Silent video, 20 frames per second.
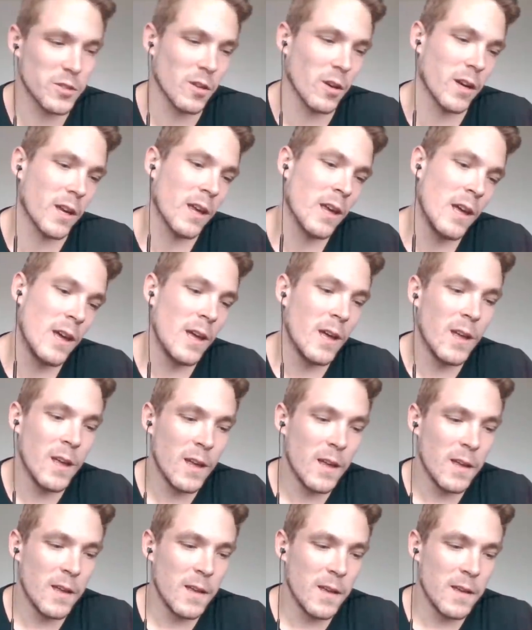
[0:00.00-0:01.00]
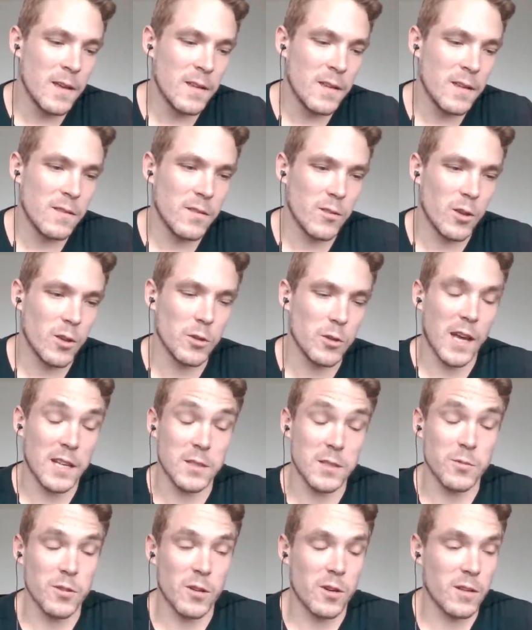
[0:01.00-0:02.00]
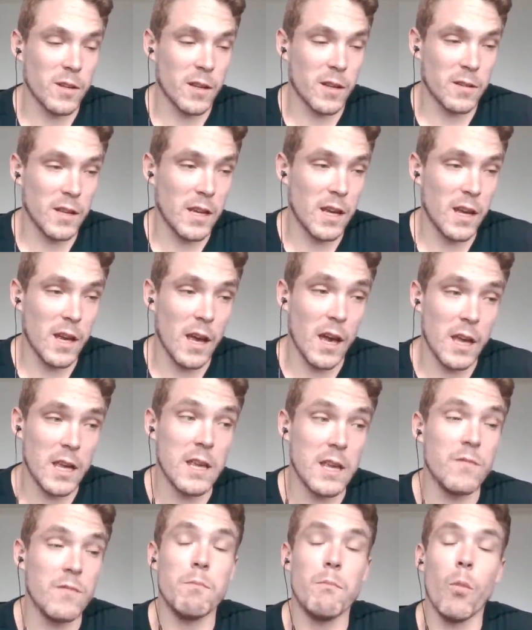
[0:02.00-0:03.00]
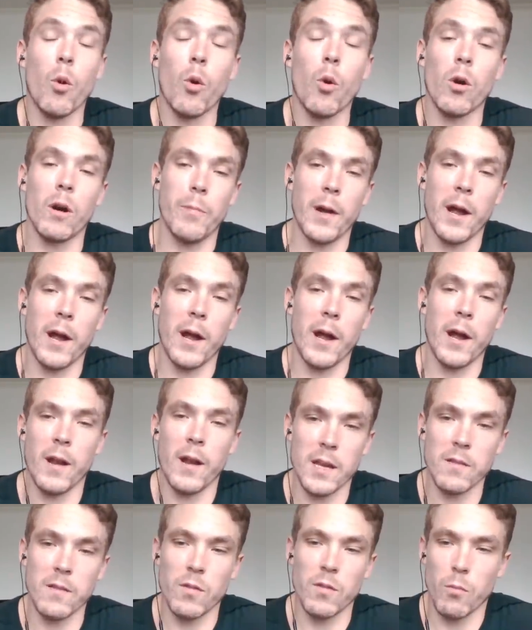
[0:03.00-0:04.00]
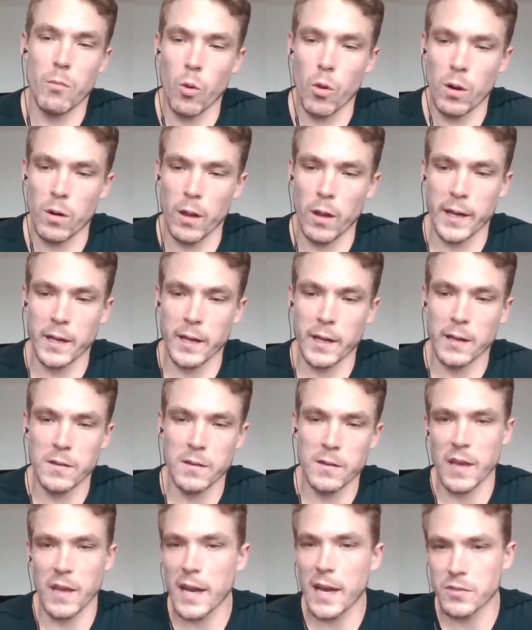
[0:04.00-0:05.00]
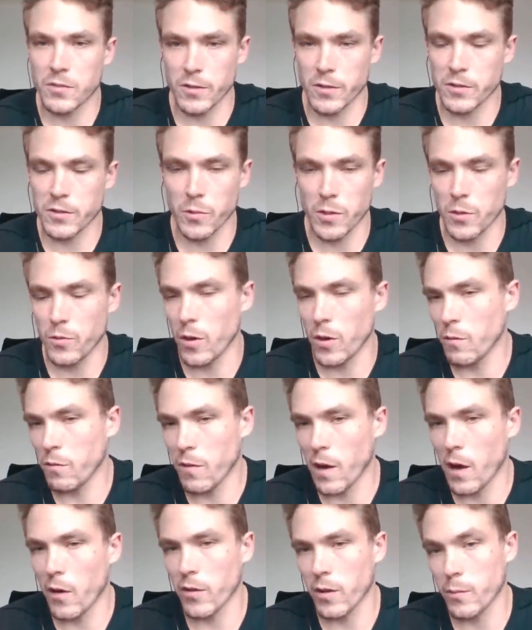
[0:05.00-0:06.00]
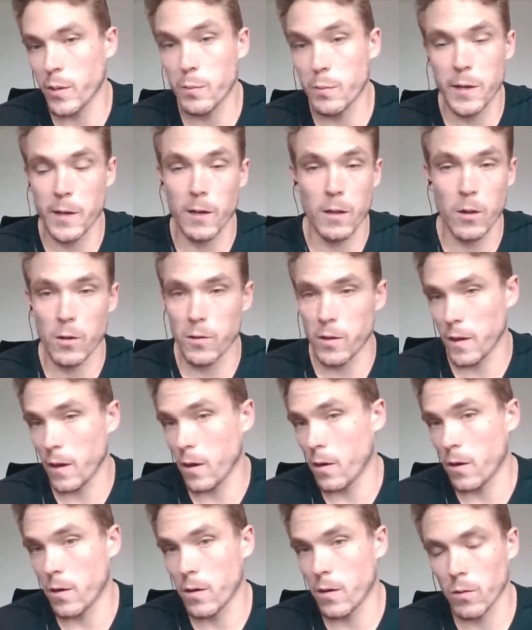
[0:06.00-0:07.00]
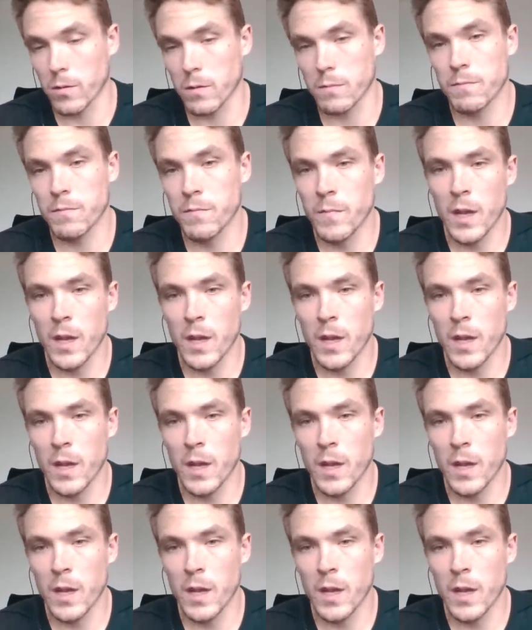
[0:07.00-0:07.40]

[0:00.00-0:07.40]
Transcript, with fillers: like those concepts are like even more apparent and even more like disastrous when you don't follow them in P L O than they are in Hold'em.